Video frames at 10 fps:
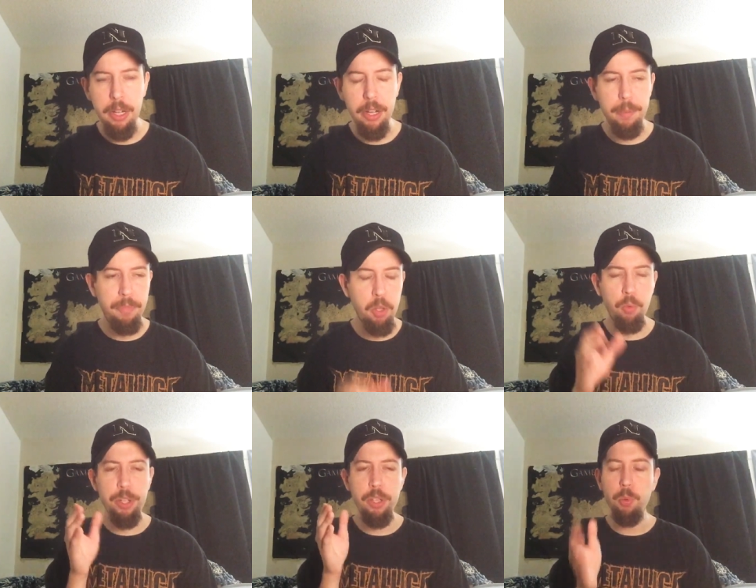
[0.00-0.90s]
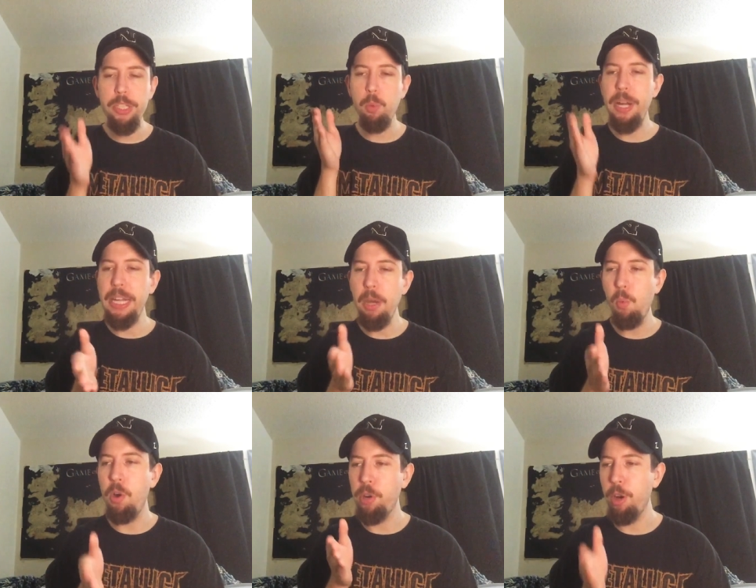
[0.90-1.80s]
Uh, the, re- the reason why Get
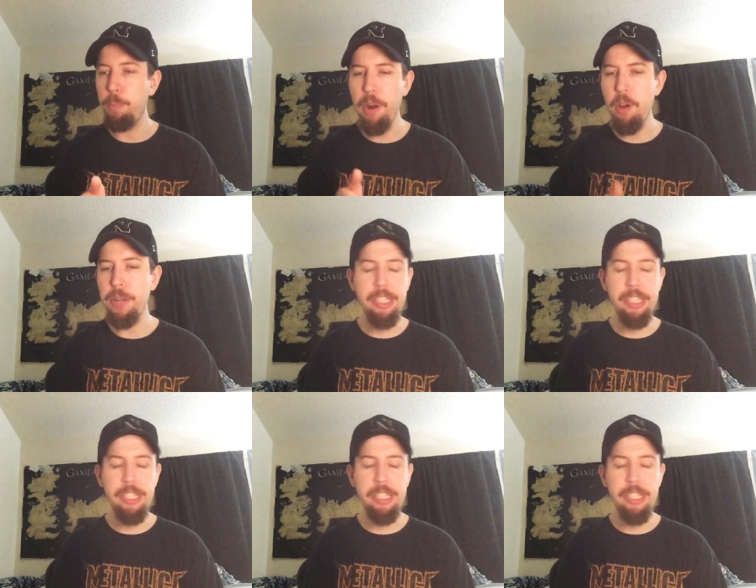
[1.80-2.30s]
Woke Go Broke